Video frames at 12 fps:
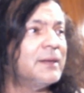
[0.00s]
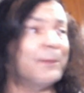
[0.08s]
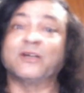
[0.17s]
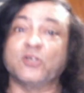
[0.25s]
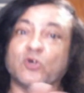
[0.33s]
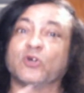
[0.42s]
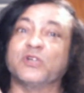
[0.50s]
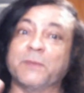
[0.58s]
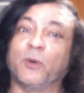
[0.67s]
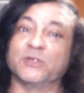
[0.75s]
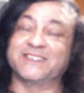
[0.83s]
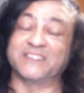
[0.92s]
But you've got to
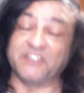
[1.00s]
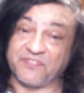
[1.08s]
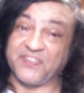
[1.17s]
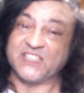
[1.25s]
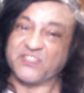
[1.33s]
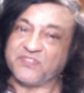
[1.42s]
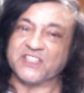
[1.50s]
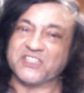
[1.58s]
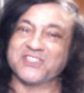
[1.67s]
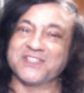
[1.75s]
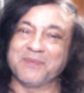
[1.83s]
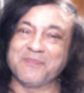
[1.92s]
deposit the fees
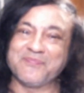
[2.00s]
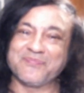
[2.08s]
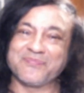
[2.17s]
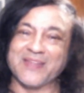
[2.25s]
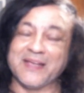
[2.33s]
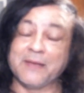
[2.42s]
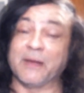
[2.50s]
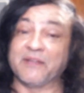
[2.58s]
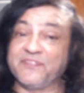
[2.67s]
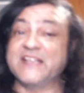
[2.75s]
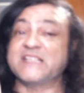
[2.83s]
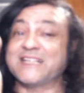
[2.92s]
first. My
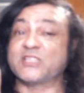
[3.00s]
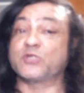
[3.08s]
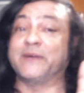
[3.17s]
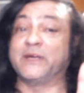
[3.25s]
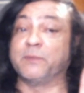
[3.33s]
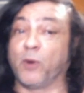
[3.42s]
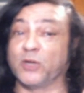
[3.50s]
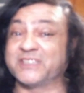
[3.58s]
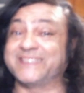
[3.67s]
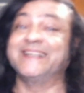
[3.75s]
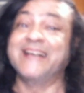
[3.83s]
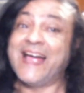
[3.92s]
fees has to be
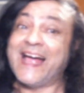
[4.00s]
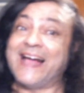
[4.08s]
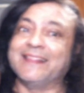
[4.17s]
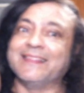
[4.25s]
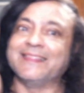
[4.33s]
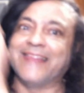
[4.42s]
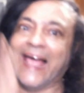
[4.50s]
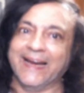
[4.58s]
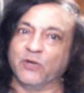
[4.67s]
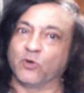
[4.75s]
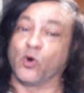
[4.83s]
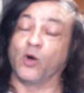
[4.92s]
deposited and then
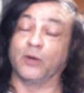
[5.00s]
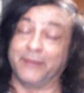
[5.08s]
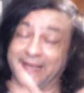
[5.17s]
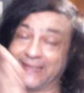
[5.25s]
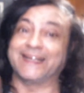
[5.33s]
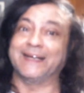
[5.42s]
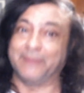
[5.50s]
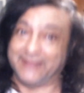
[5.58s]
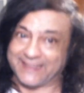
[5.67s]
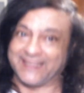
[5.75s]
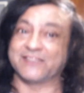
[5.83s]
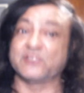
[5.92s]
you call me and tell me
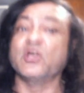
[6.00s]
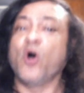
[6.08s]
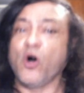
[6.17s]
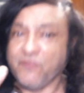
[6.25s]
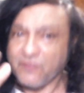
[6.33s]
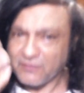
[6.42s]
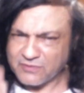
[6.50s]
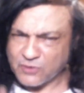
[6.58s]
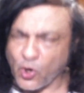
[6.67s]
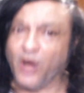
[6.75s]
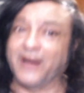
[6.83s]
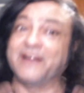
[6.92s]
that yes. Or
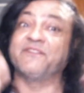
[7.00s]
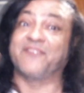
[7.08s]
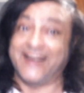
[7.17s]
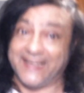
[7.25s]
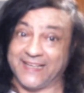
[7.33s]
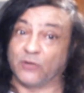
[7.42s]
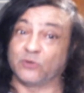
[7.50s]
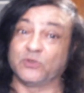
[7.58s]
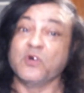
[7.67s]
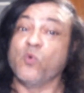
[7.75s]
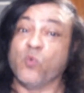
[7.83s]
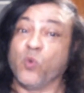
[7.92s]
call and find out
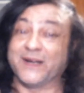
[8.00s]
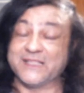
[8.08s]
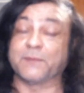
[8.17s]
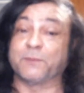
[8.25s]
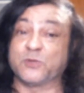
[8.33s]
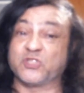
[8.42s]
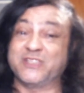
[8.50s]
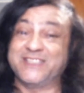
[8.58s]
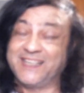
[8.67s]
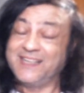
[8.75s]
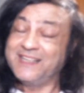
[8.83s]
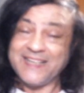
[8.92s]
what is the
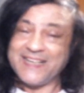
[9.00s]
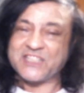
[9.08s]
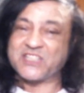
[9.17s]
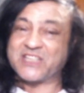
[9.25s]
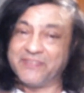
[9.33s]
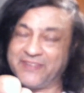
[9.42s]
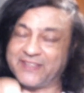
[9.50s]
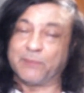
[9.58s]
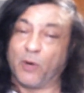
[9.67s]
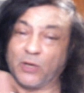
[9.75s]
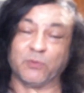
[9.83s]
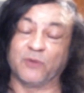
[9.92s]
procedure. It's given at the
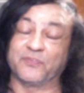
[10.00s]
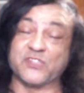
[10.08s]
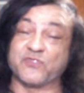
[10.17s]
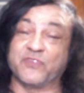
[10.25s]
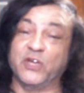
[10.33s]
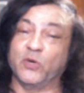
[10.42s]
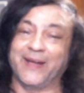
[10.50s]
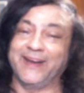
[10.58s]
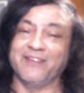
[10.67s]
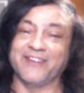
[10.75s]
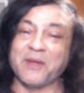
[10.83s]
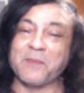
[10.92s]
bottom of this video
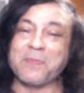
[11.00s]
anyway.